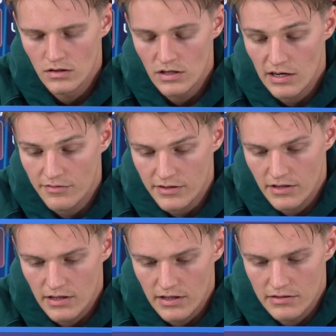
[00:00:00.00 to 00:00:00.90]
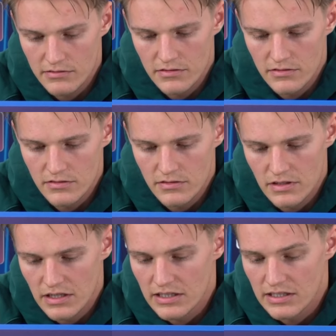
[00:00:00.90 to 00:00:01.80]
Yeah, I think the
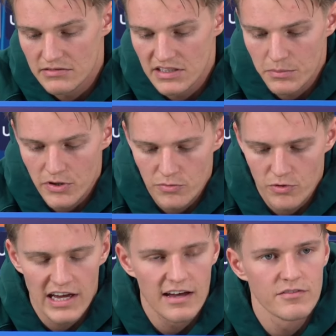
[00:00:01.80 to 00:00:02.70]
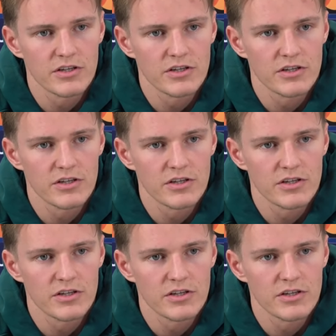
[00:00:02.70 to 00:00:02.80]
the the bond we have,